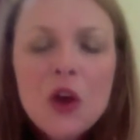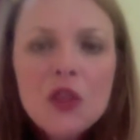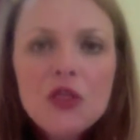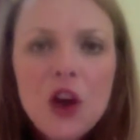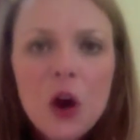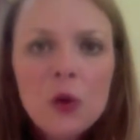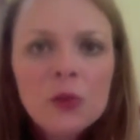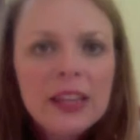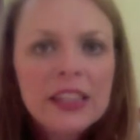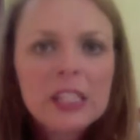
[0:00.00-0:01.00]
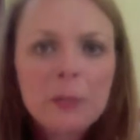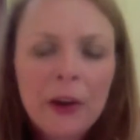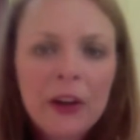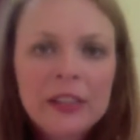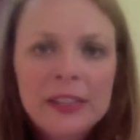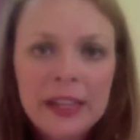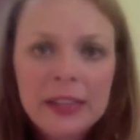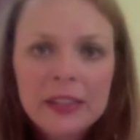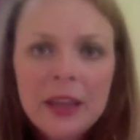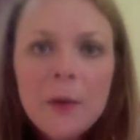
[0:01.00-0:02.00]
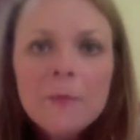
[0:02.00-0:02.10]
those experiences